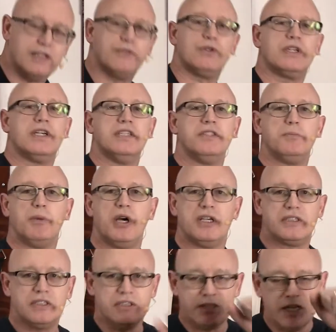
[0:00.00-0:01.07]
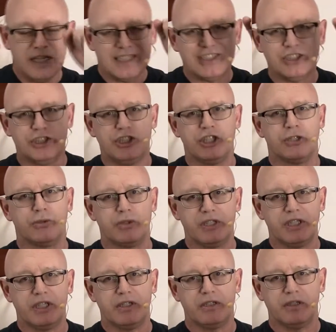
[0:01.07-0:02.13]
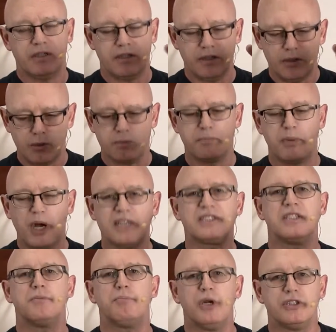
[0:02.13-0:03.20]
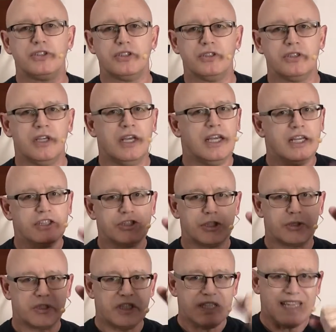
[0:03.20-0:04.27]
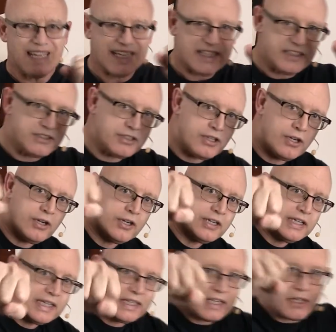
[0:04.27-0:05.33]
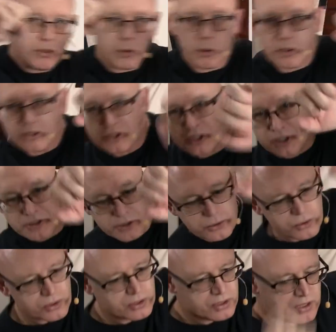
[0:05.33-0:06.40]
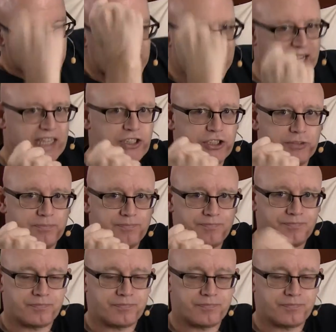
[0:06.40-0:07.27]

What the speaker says: Different kinds of boxes, generally, or boxing punches. Generally, the hands are in a horizontal action.